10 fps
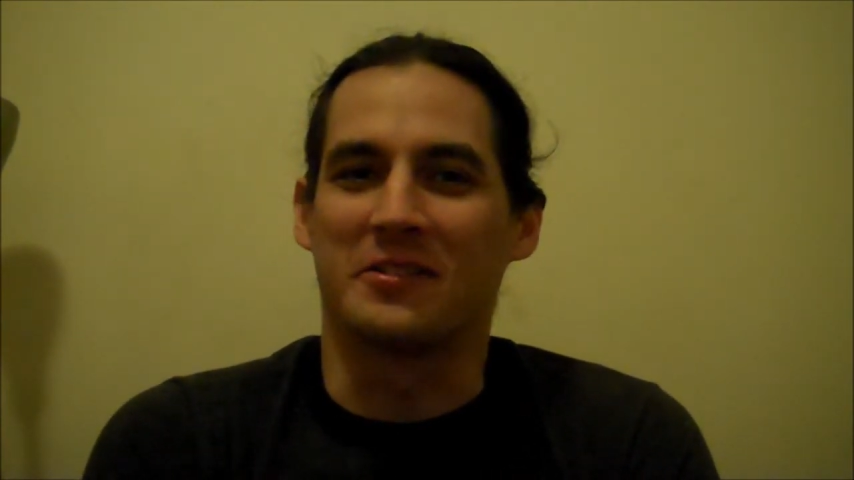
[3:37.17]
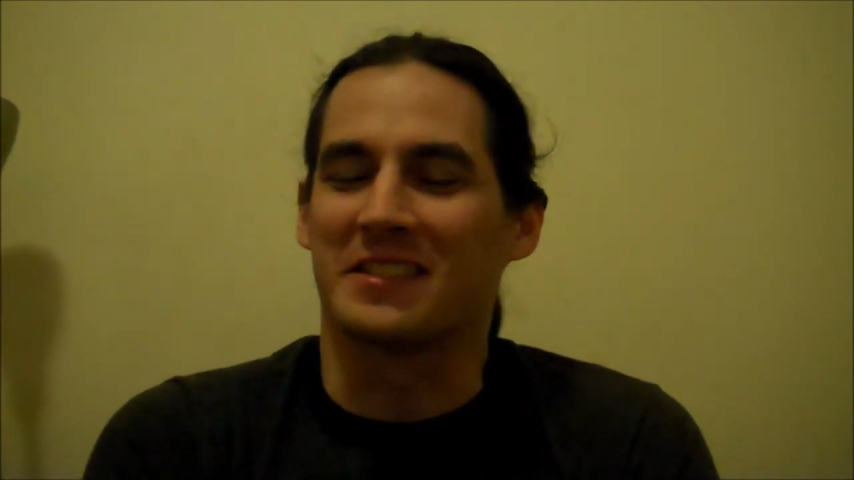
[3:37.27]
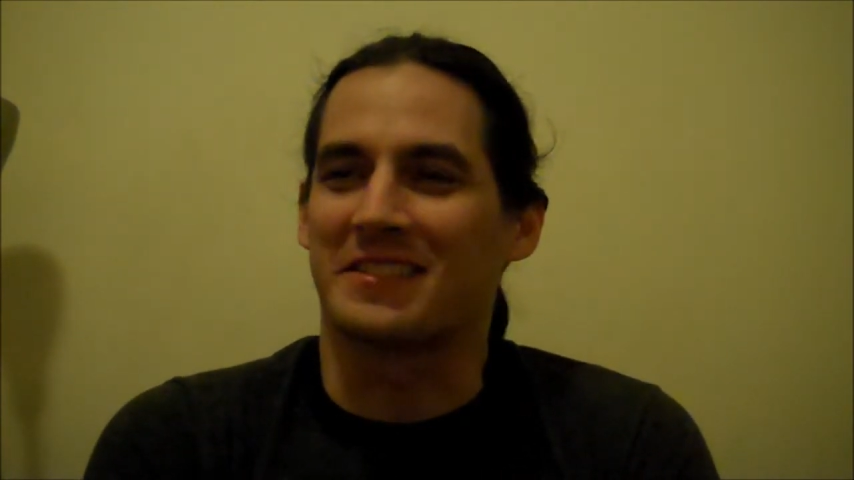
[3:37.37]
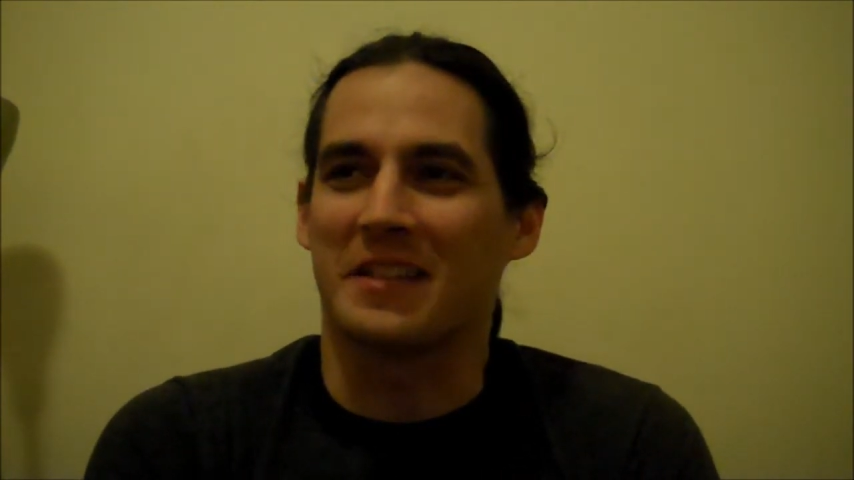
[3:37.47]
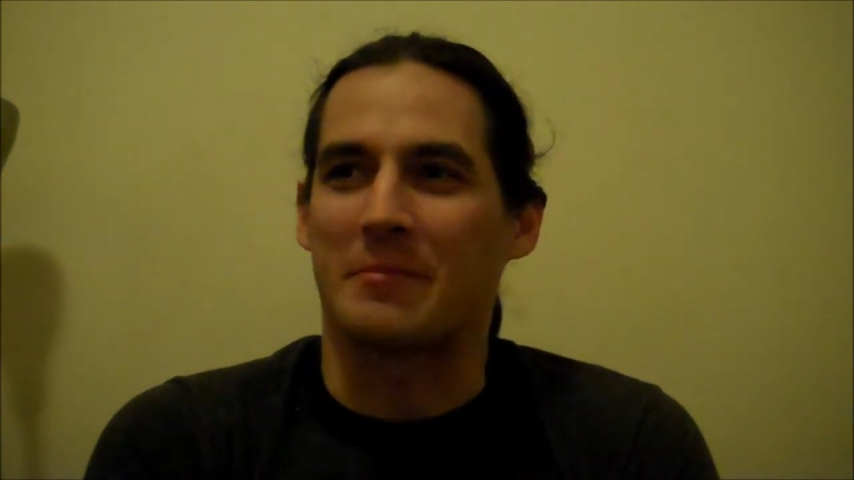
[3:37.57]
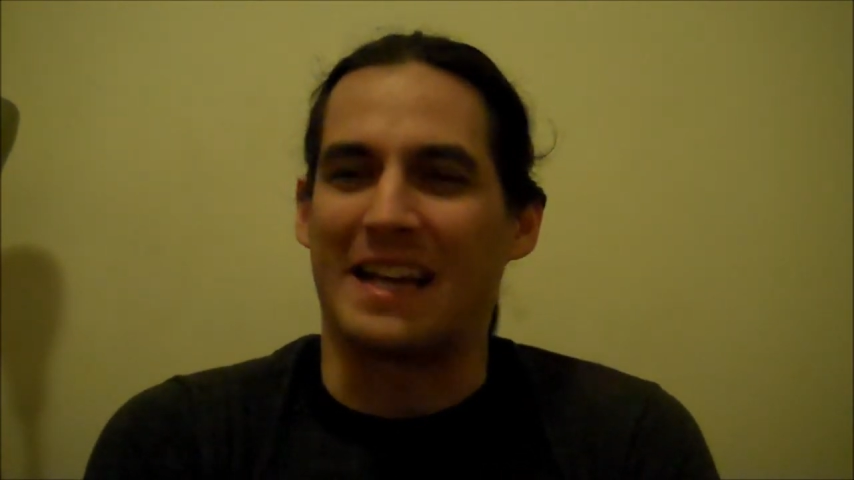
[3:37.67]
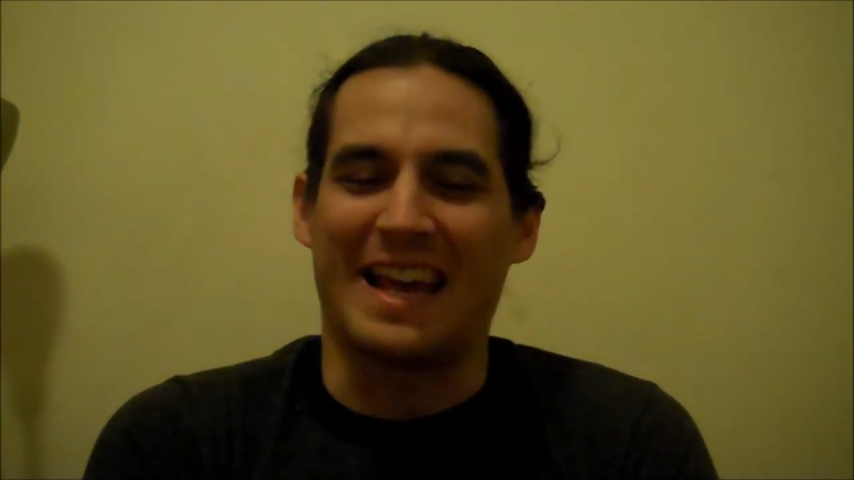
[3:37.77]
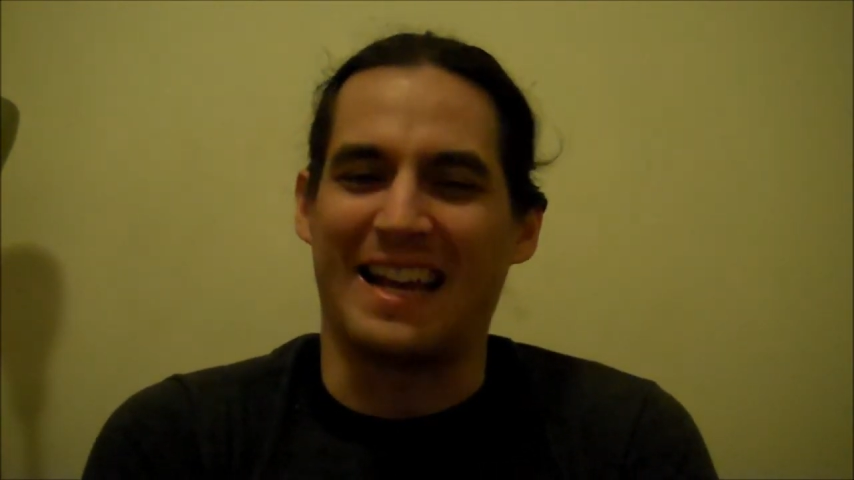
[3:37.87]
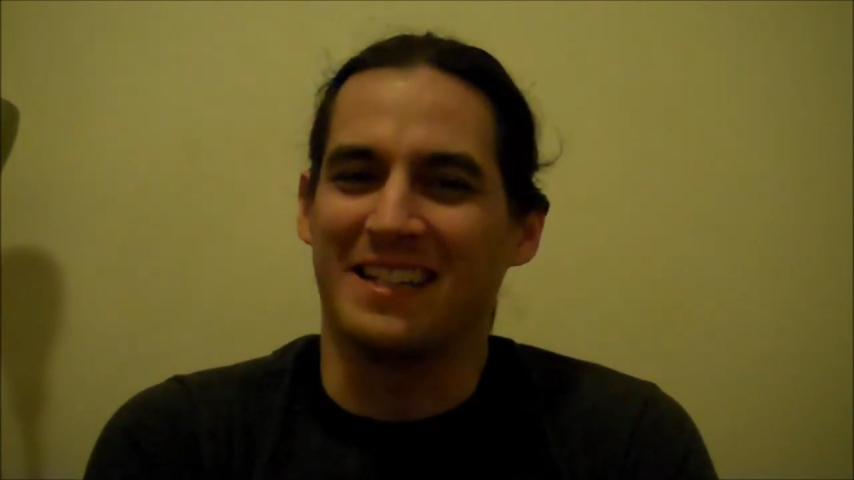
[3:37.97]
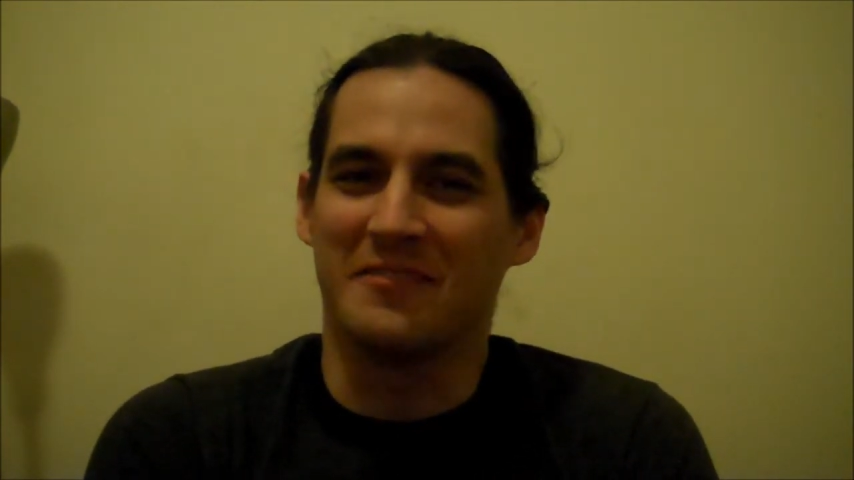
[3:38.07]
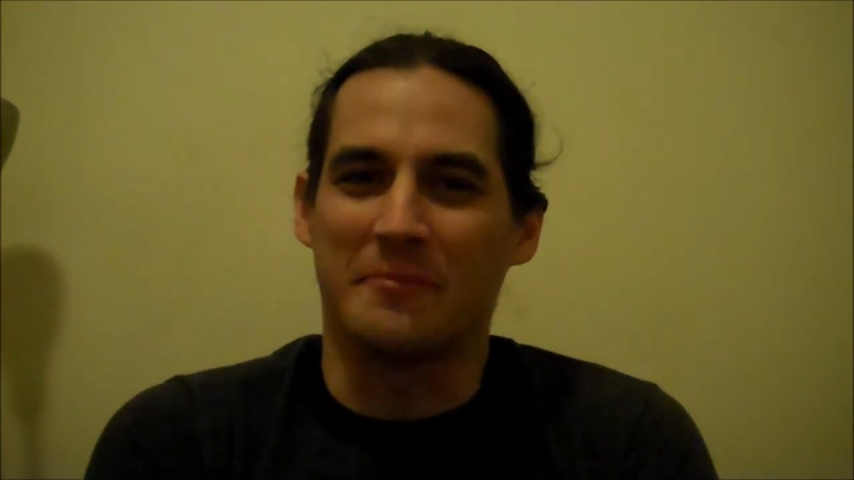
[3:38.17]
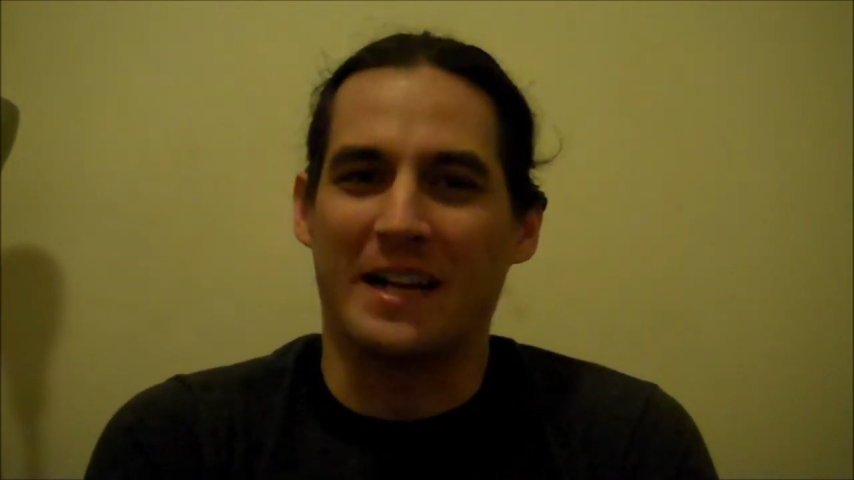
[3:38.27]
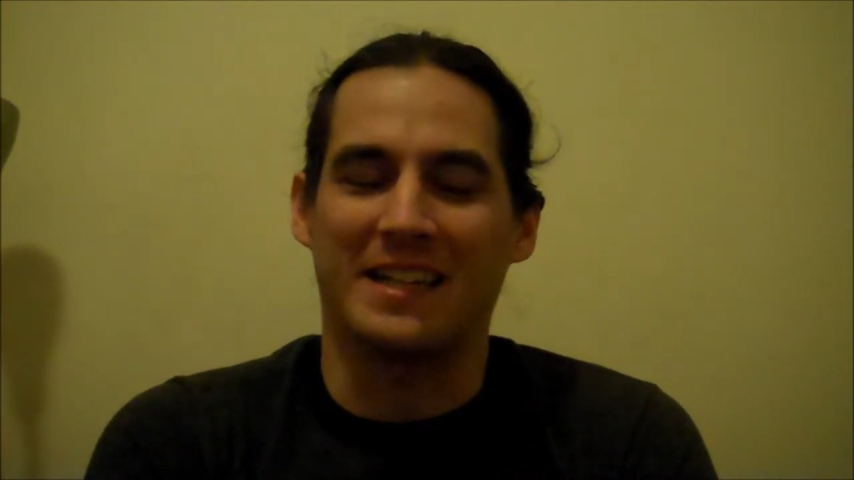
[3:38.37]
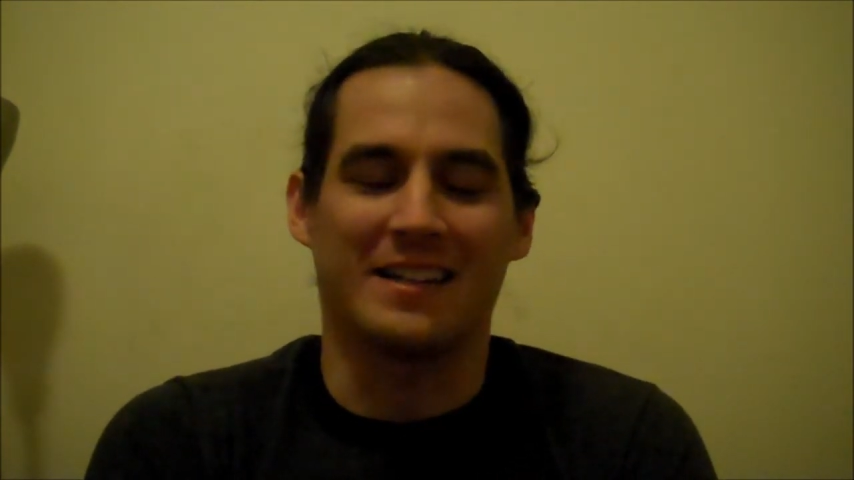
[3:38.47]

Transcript: accept any of my